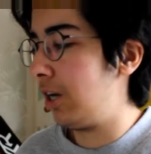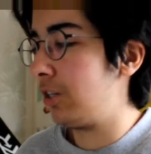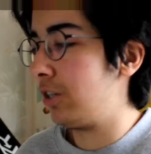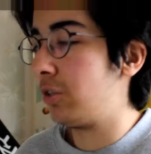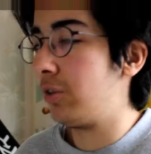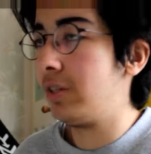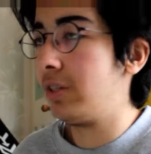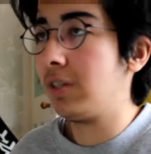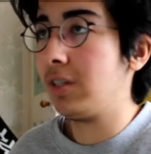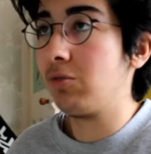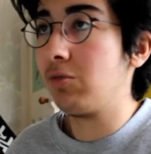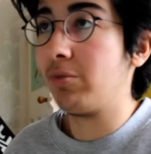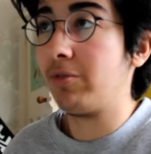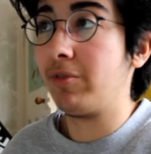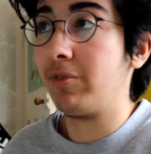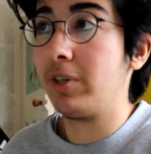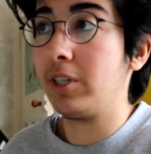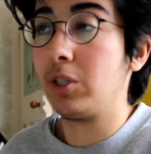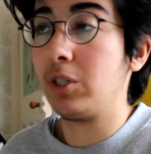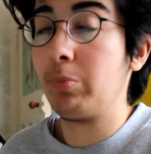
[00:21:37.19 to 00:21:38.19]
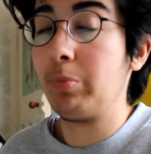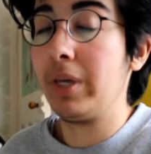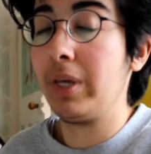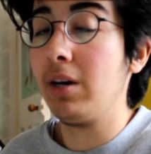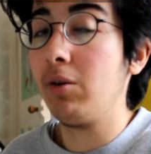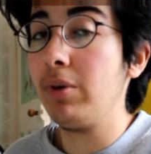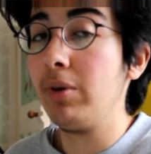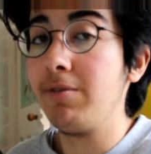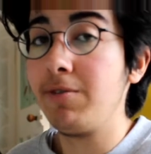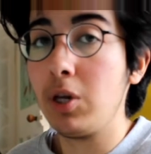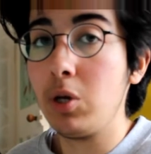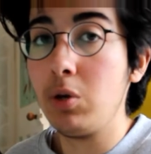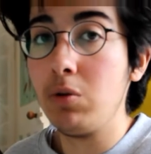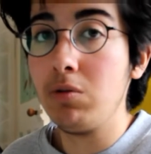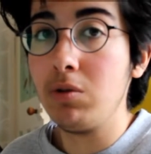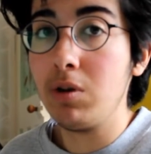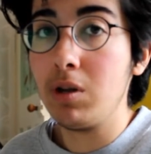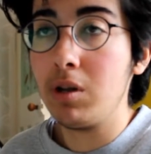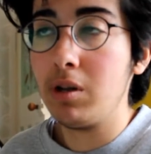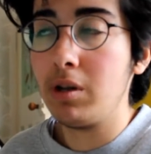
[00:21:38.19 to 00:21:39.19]
So this is referring to peer
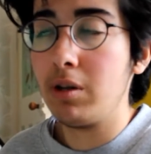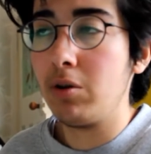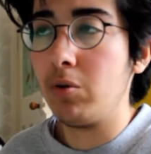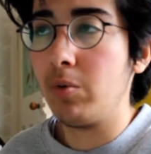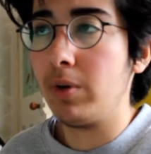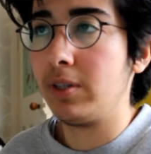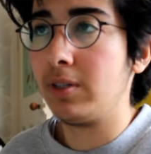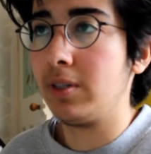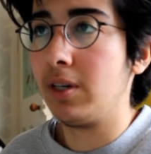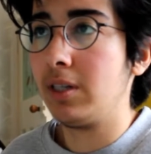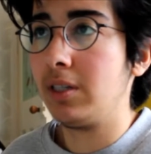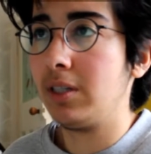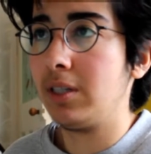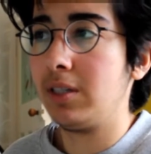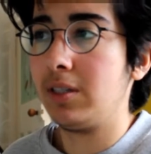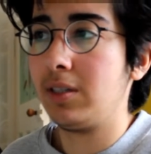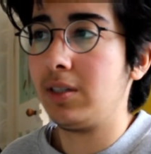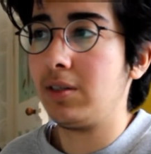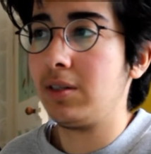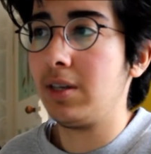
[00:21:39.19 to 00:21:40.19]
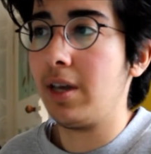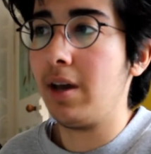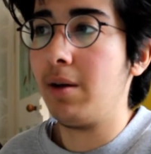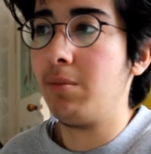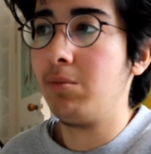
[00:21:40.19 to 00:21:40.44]
review, where scientists